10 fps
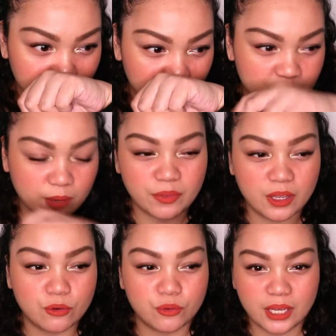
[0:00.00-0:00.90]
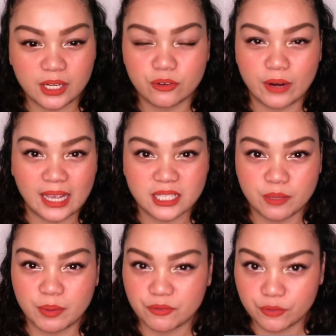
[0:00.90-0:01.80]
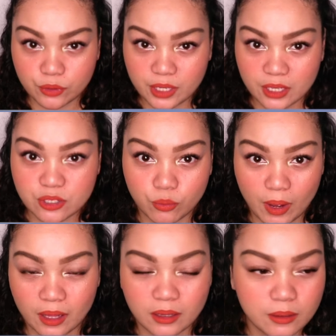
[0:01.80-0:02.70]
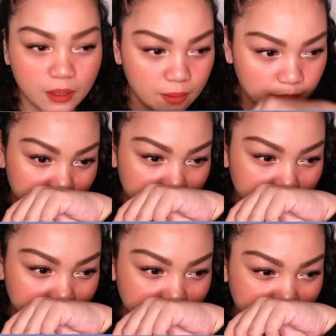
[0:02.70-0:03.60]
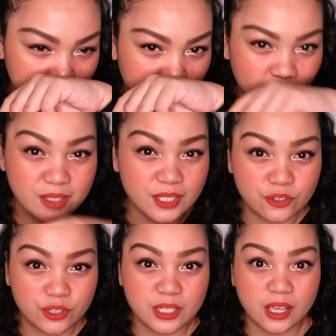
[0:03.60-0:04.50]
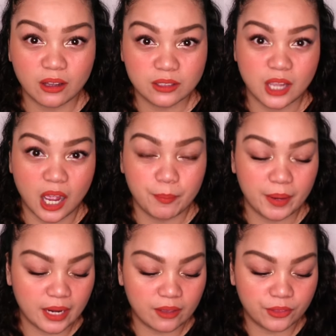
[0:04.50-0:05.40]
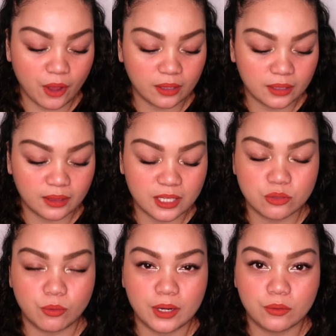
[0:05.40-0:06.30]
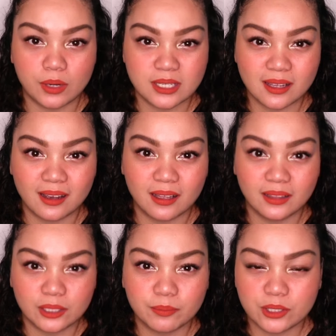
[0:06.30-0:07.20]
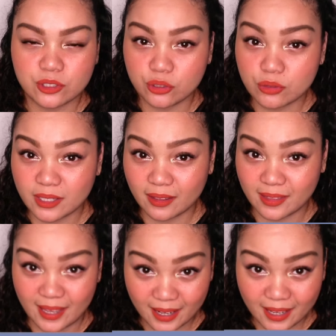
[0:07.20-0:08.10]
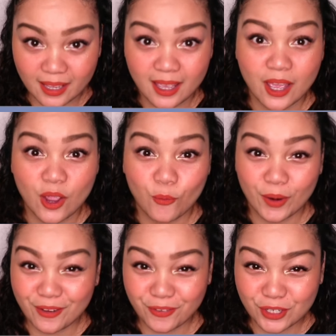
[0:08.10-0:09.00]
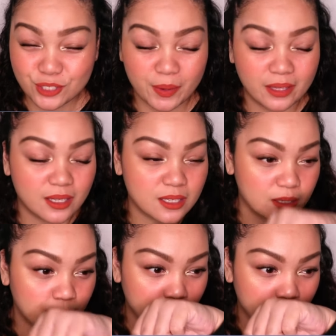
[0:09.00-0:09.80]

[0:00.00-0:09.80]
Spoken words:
there's something green, grassy, but fruity as well. Citrusy on top. And I thought that this one was a little bit too synthetic when I first sprayed this,